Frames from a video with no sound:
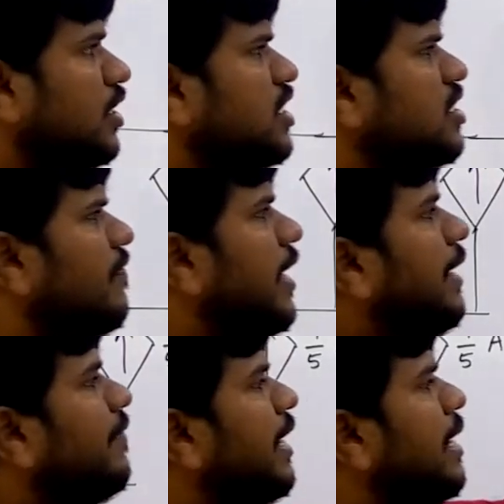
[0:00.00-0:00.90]
This is a
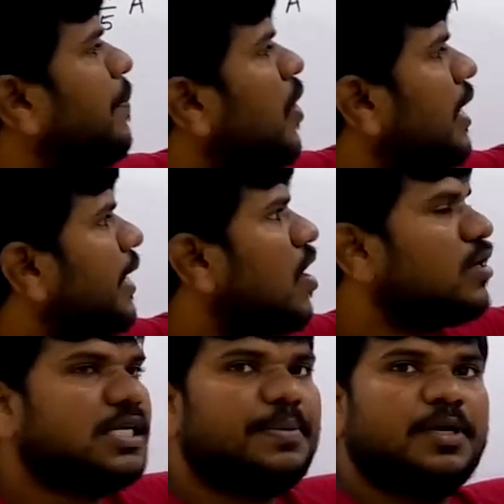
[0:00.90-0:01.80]
very important
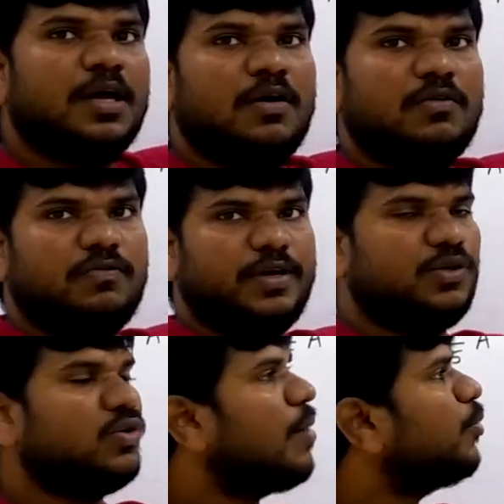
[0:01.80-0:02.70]
concept when
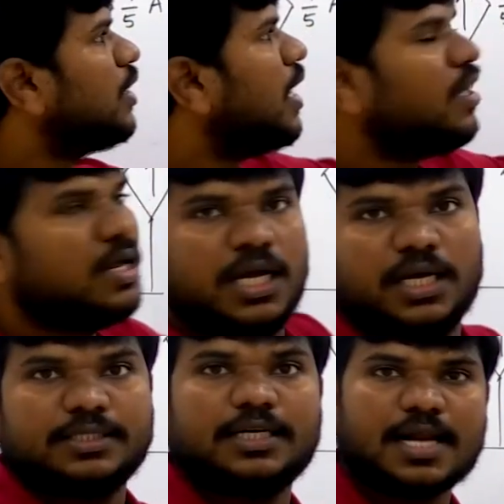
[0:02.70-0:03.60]
you come to the
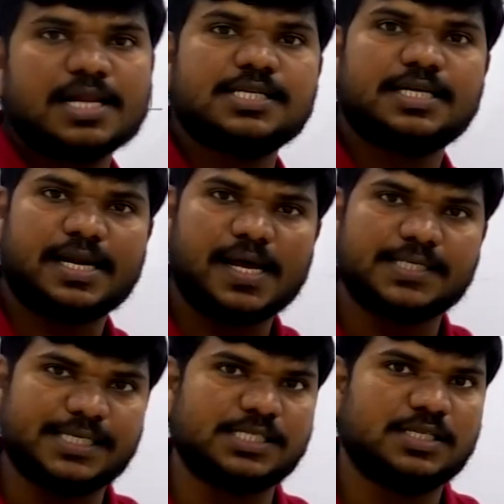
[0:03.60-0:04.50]
transient
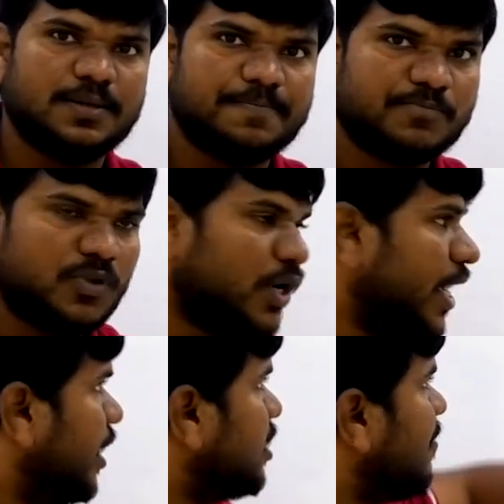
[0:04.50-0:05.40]
analysis.
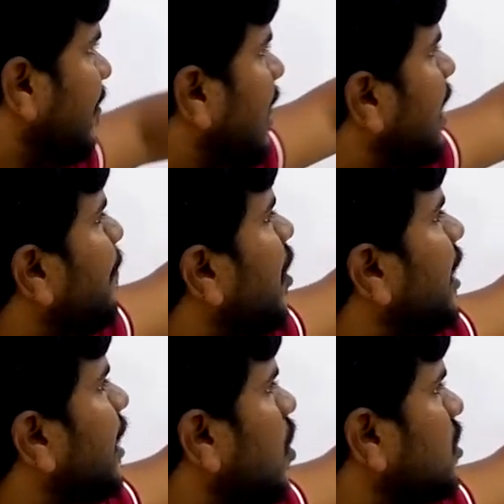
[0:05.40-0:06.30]
Okay, it is a very
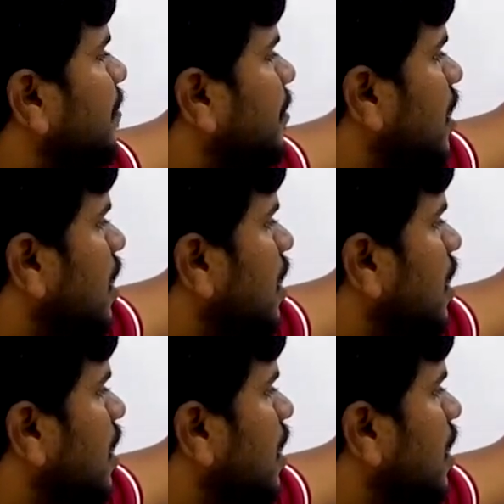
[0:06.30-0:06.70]
important concept.